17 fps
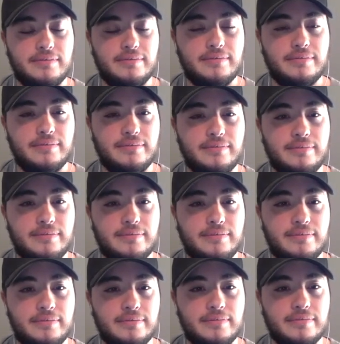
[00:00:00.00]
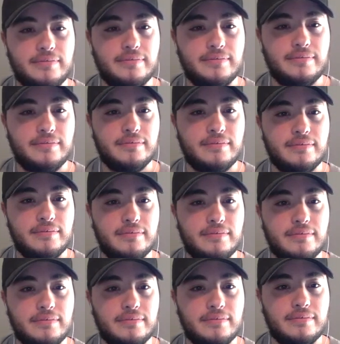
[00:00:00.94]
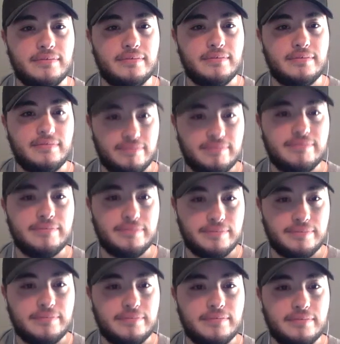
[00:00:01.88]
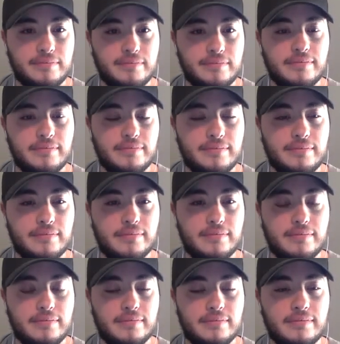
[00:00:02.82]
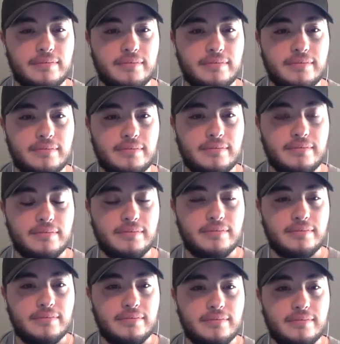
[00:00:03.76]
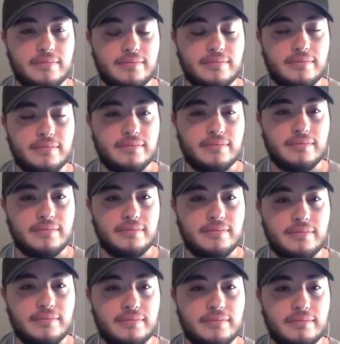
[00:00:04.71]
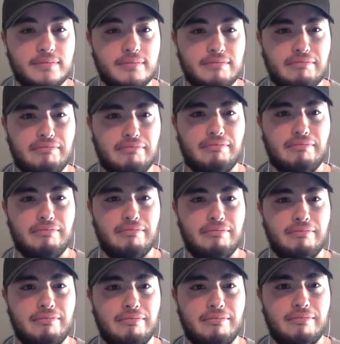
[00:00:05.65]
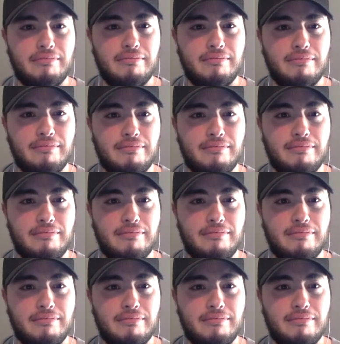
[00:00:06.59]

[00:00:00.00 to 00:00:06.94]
[no speech]